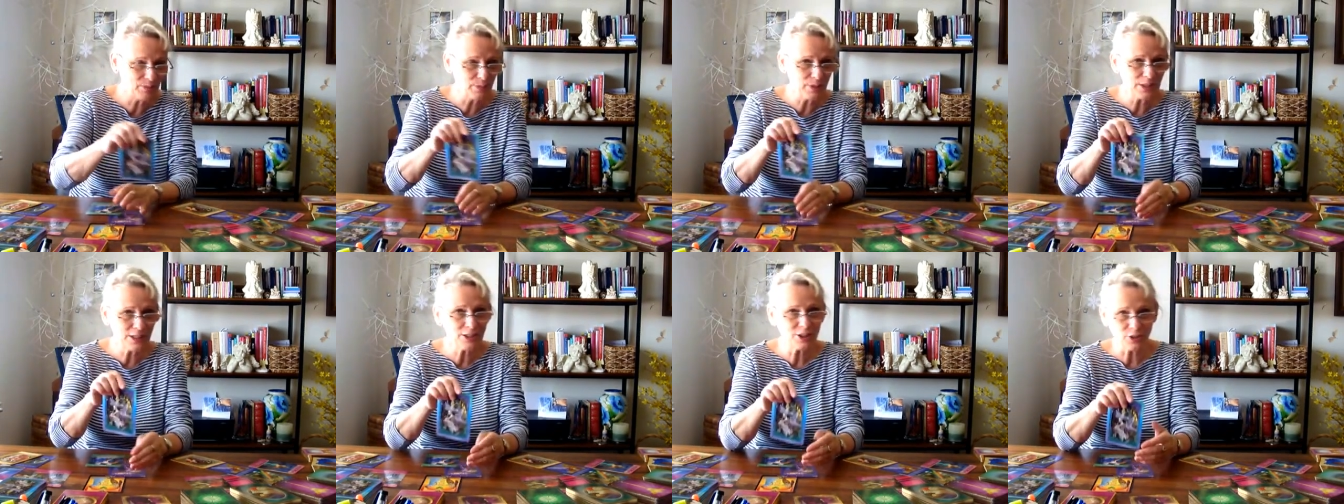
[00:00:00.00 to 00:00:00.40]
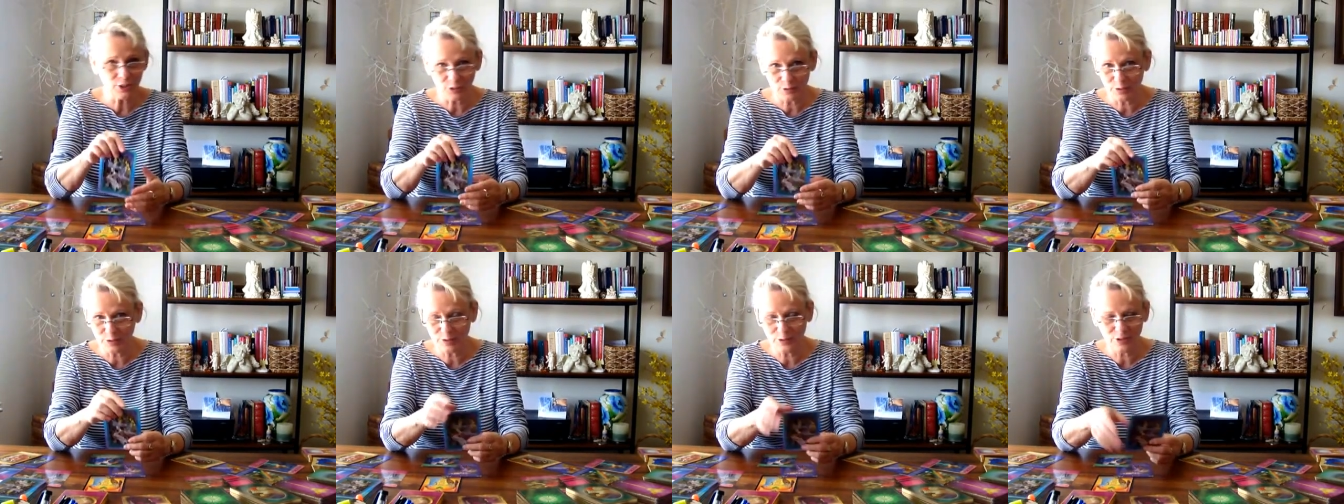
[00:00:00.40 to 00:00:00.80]

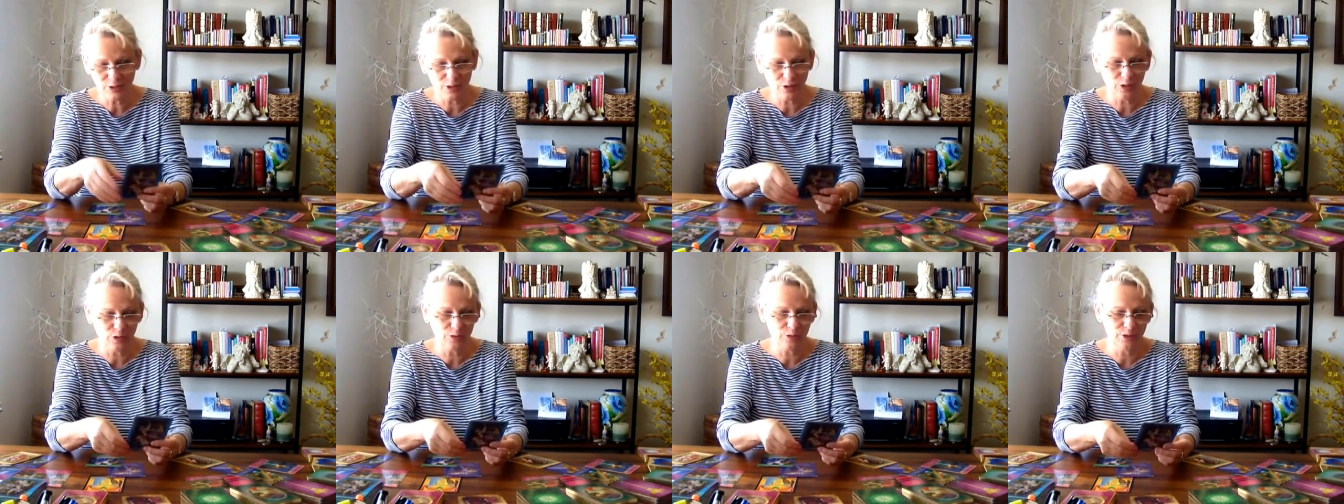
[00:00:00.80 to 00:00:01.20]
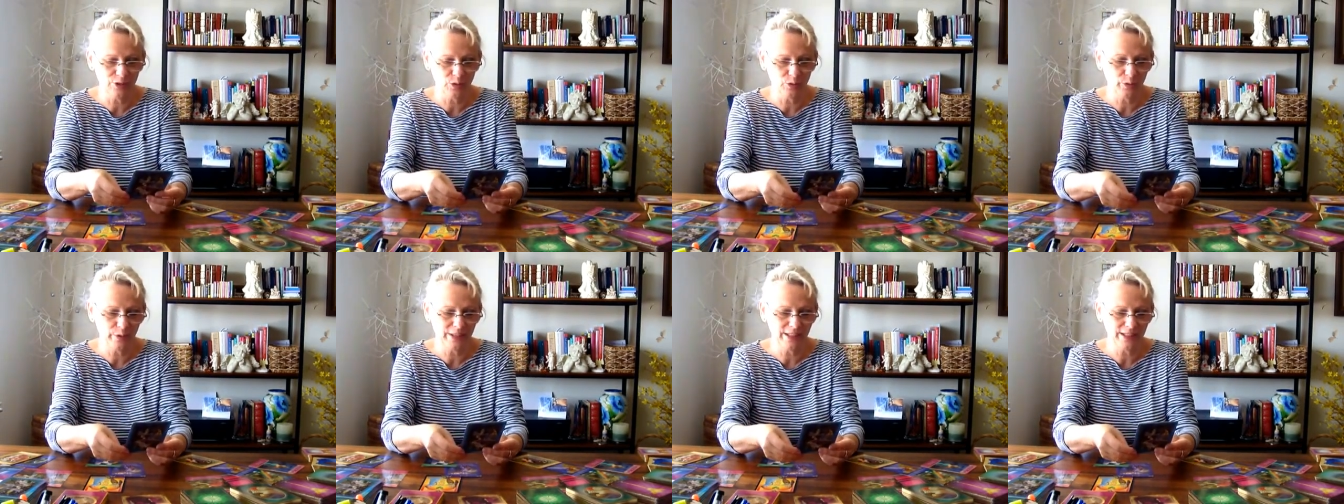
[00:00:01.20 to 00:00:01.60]
middle of
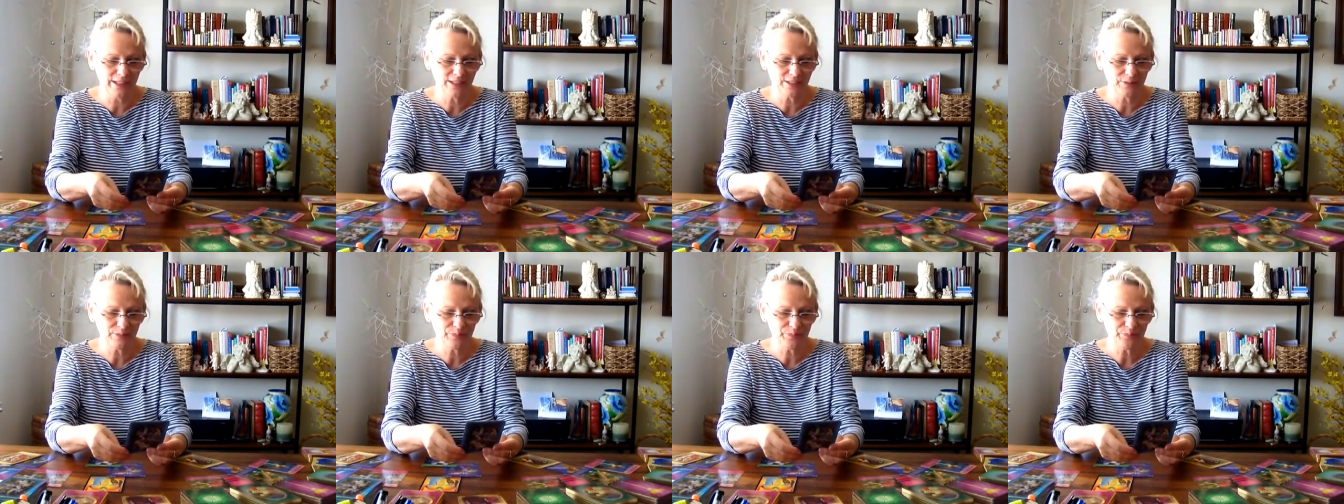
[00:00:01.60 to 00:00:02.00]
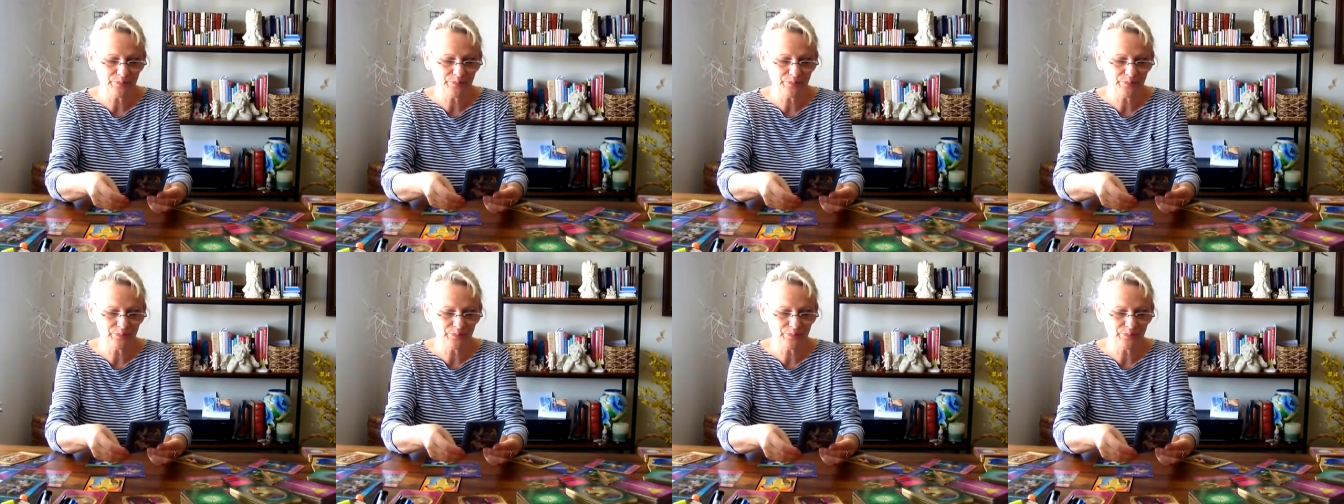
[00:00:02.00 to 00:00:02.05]
the week.